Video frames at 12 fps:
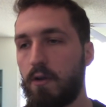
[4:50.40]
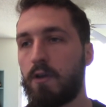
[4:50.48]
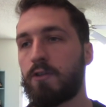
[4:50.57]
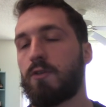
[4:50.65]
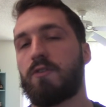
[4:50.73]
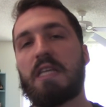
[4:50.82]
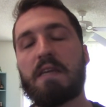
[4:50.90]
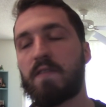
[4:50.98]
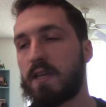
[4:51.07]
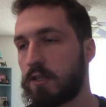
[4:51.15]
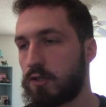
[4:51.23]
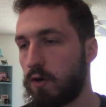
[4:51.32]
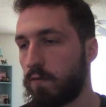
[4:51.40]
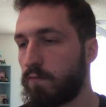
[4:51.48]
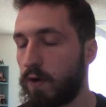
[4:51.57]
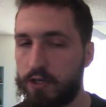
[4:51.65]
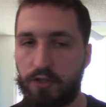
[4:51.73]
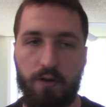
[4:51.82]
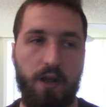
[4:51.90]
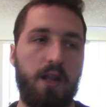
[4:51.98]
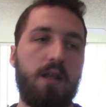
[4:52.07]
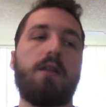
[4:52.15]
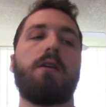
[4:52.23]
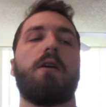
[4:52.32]
So Steven gets so
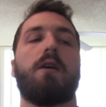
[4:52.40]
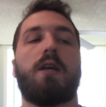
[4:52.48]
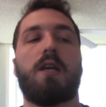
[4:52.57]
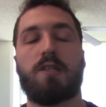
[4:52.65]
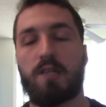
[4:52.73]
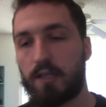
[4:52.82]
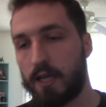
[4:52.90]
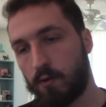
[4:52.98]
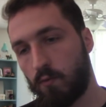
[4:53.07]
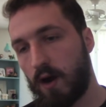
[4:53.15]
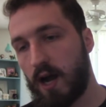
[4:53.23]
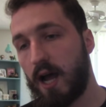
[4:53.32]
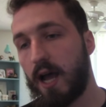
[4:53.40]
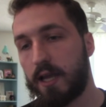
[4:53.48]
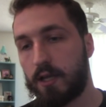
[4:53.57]
frustrated, he's just like, why?